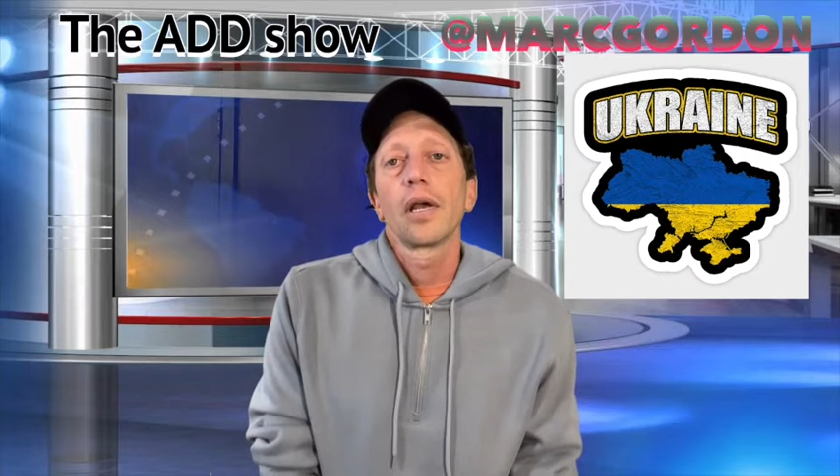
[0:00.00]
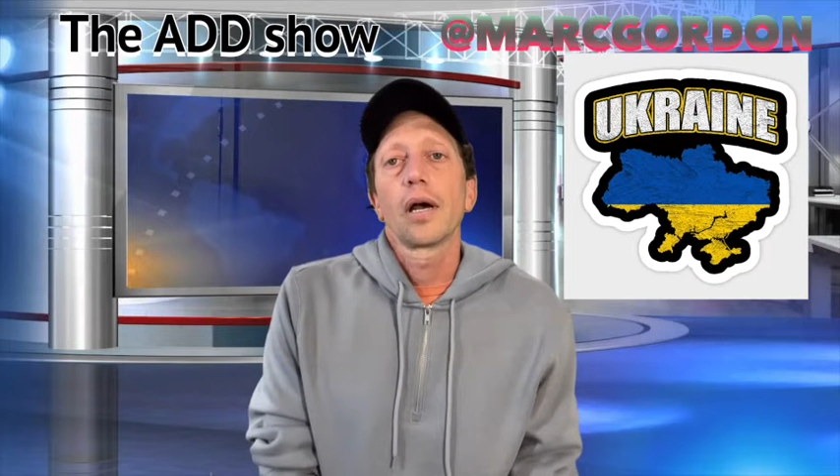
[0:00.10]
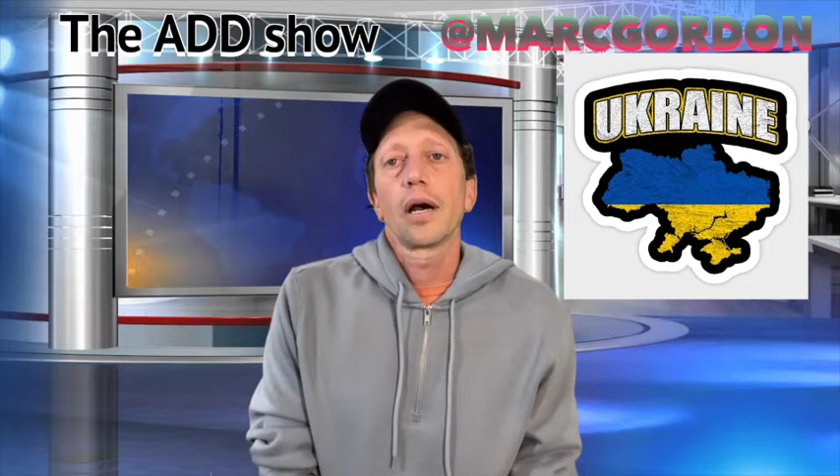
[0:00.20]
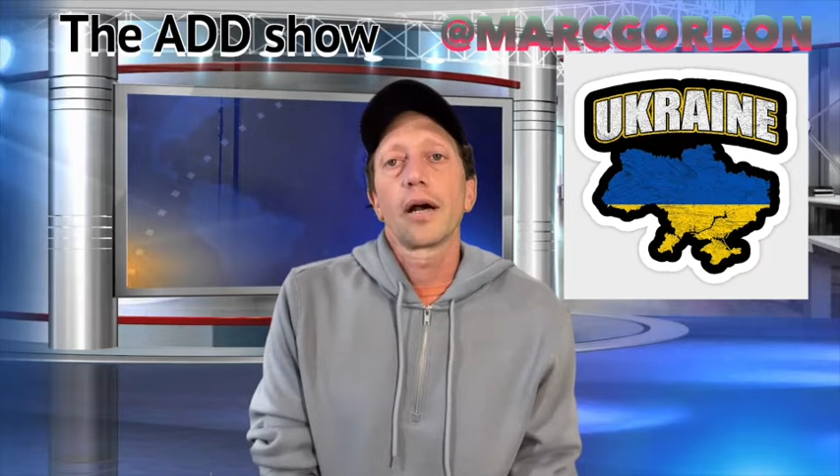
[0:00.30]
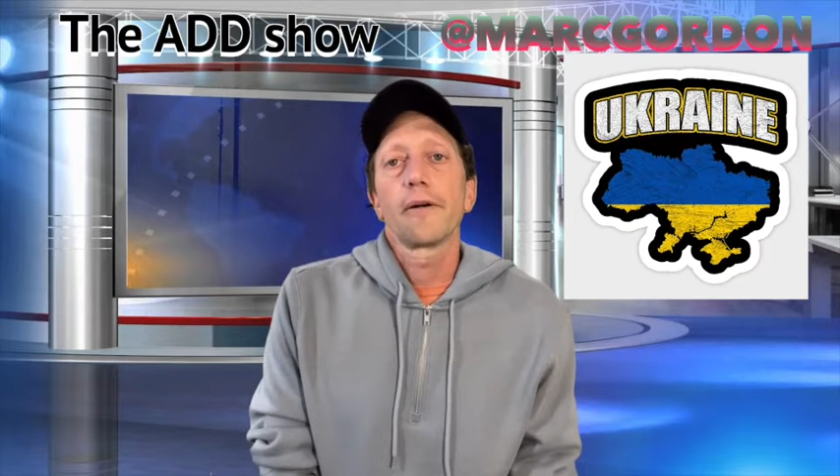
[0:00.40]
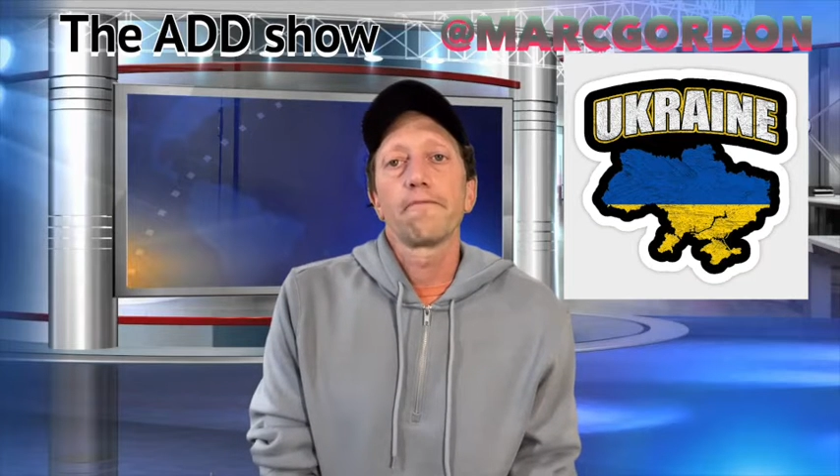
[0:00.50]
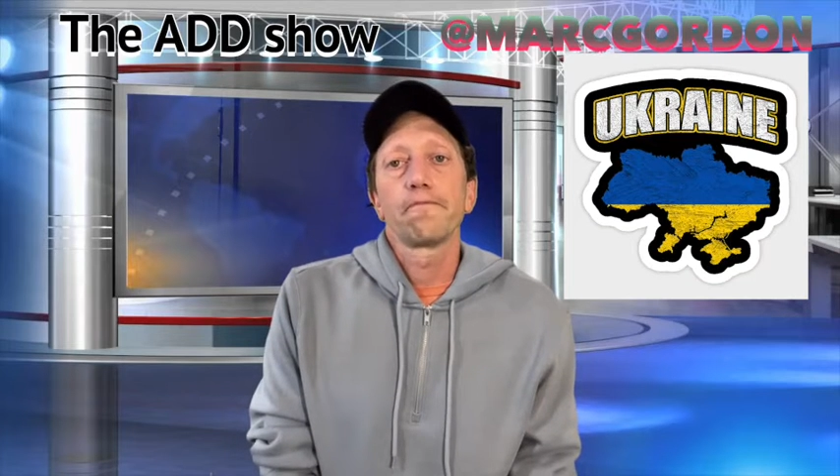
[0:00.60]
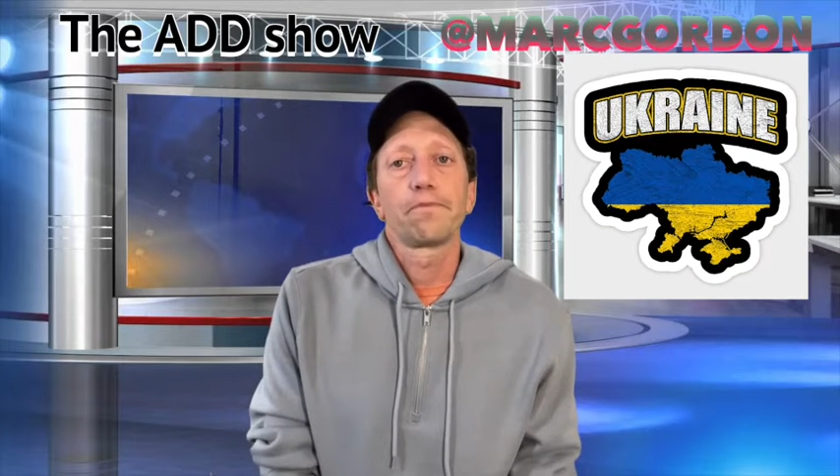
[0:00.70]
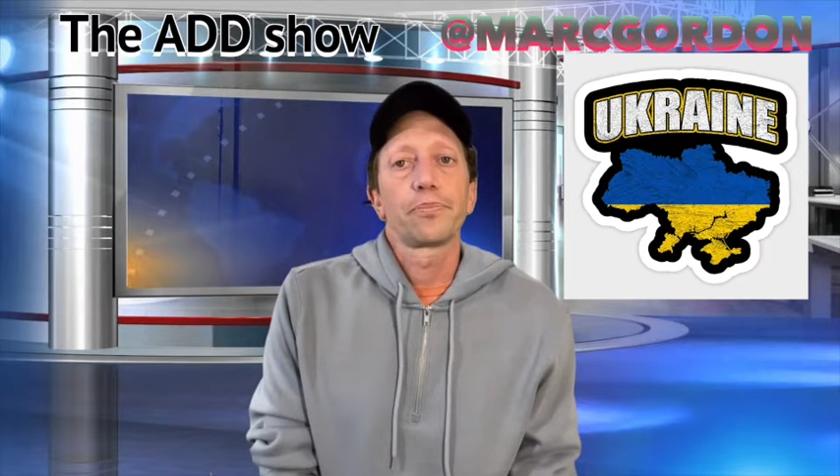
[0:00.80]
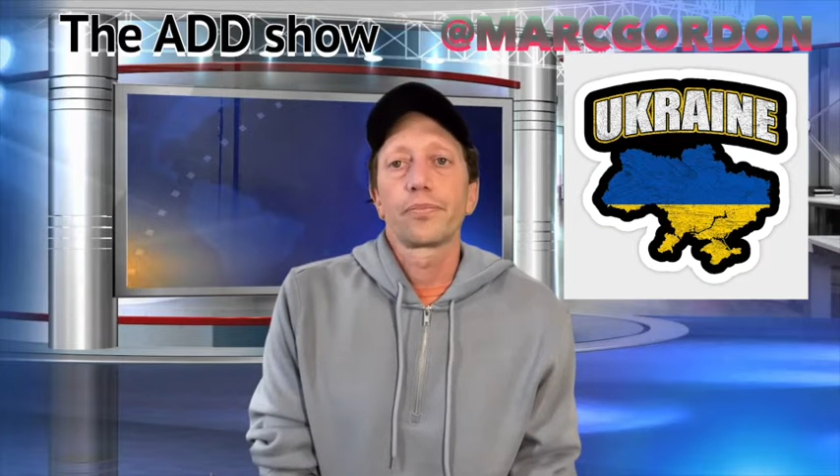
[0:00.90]

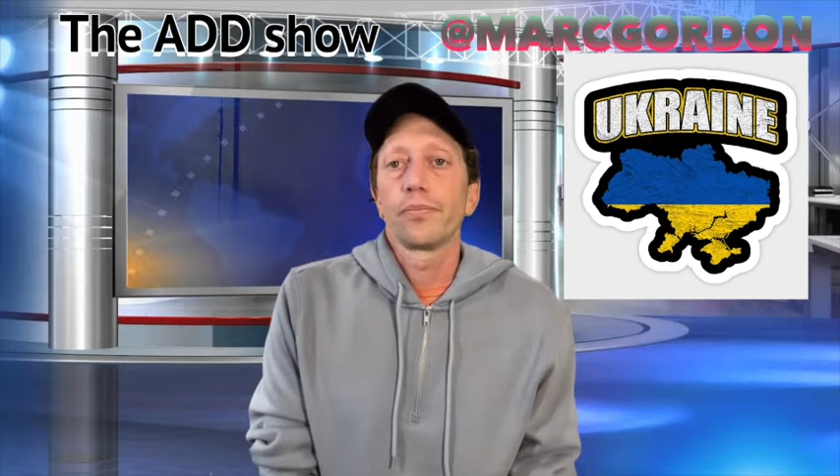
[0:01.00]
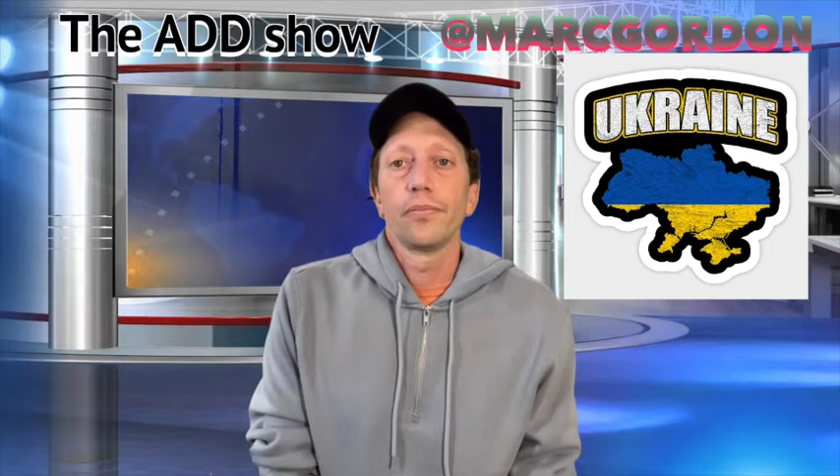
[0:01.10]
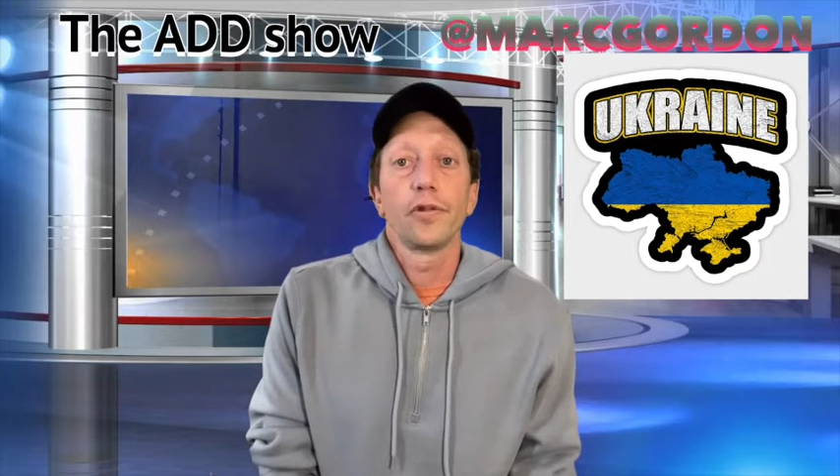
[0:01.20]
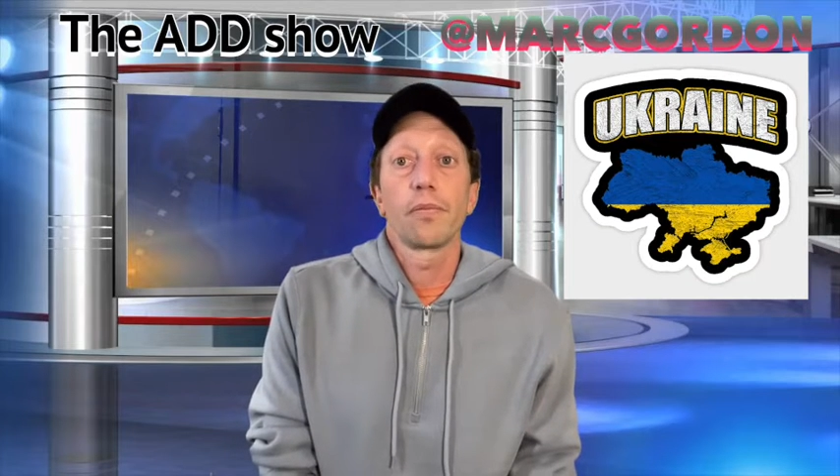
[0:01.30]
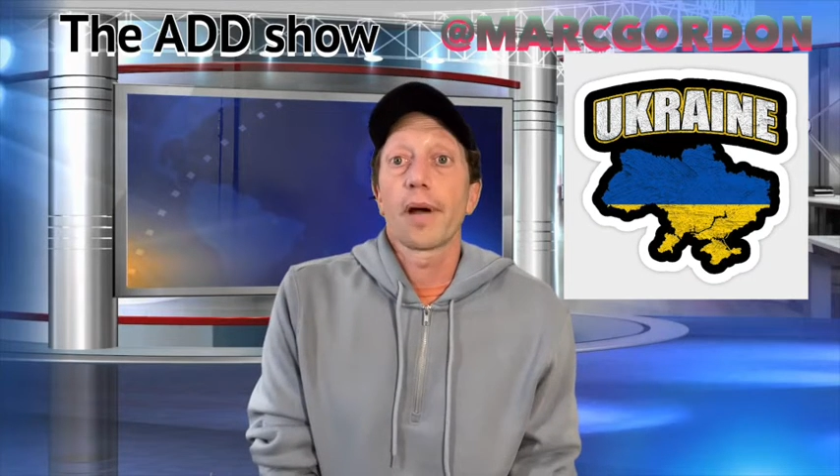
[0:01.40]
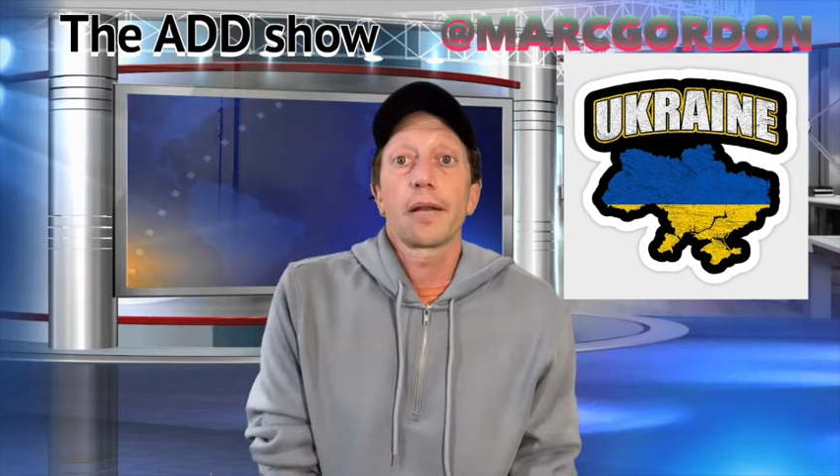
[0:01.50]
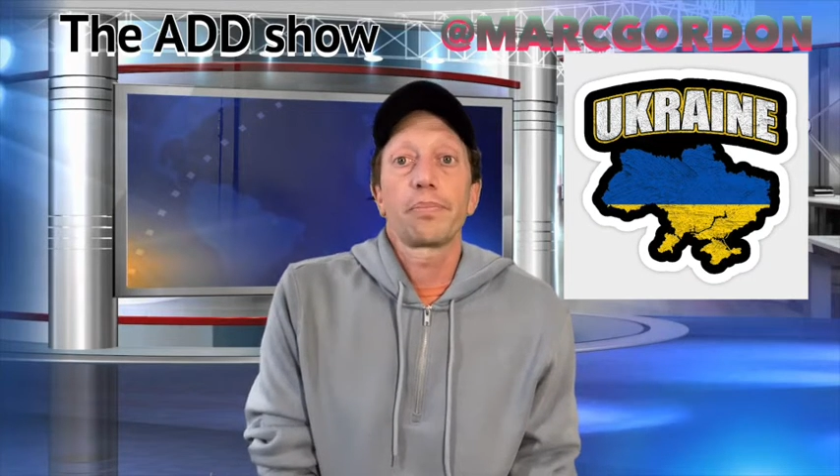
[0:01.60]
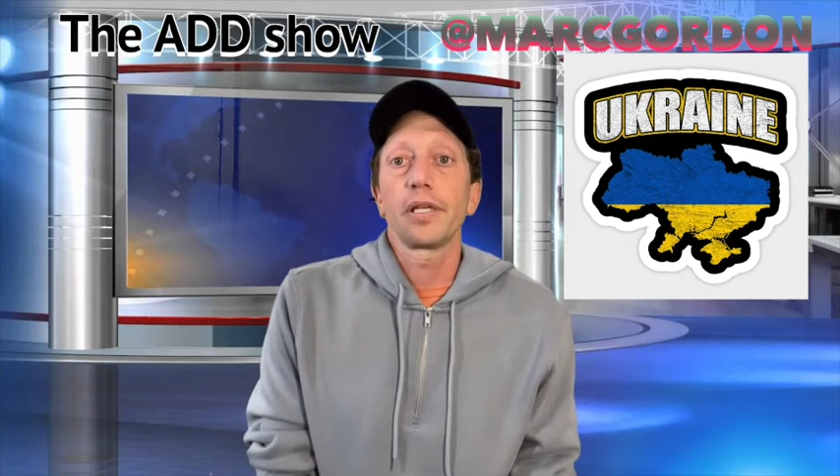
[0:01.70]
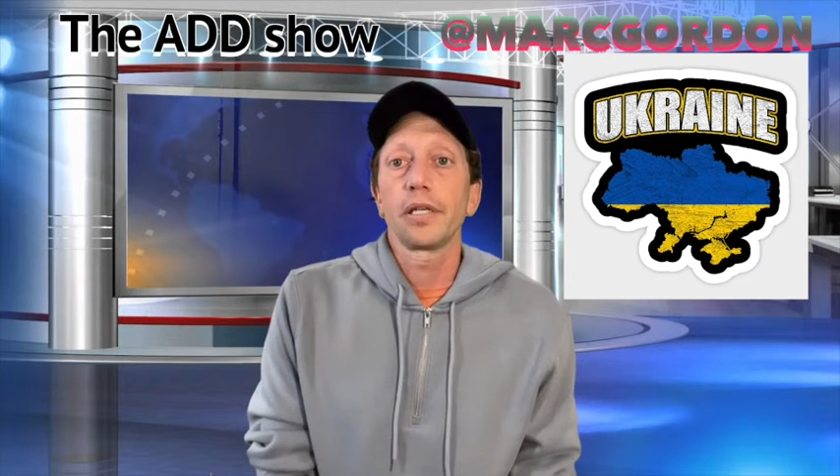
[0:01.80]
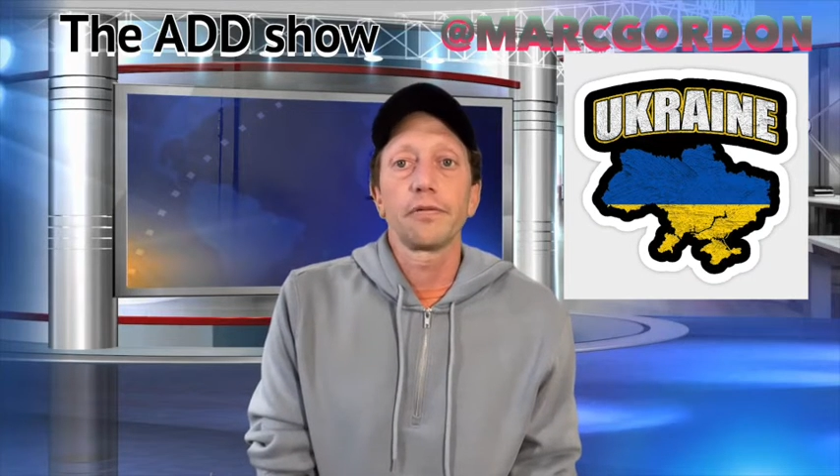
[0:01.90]
There might
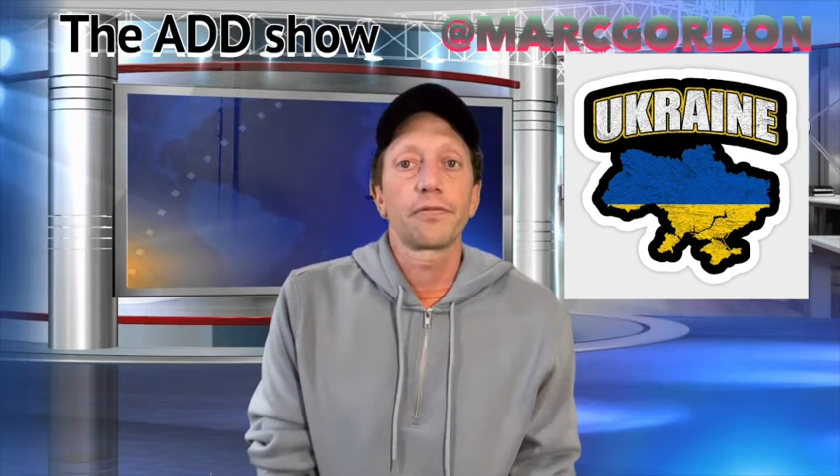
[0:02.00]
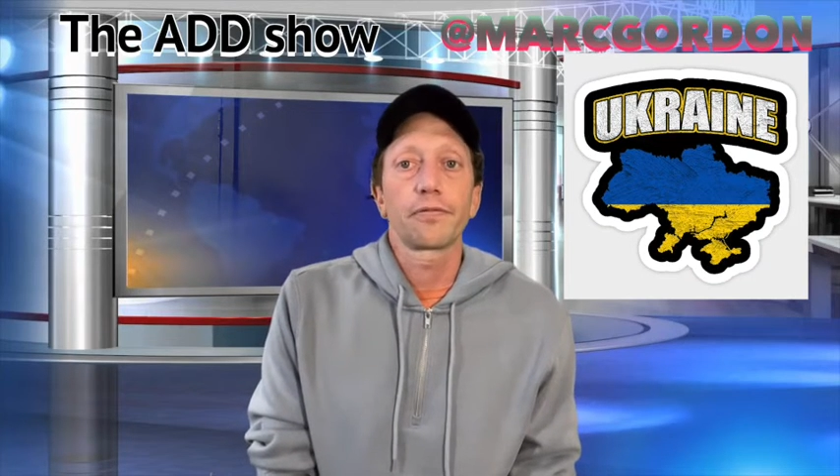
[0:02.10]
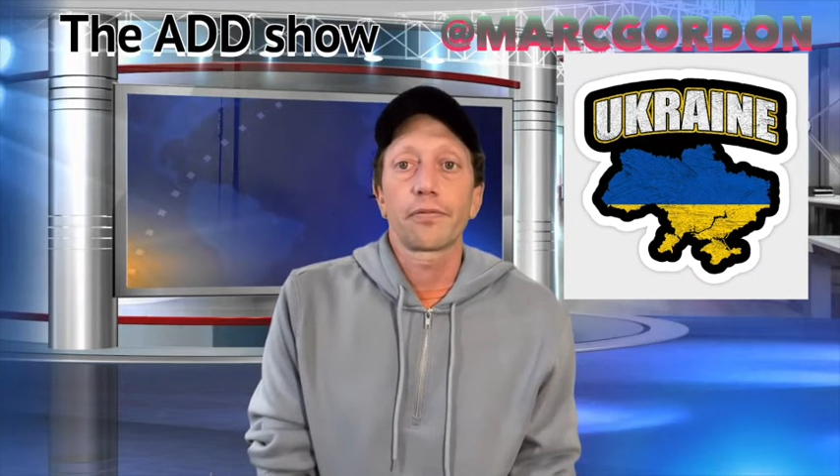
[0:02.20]
be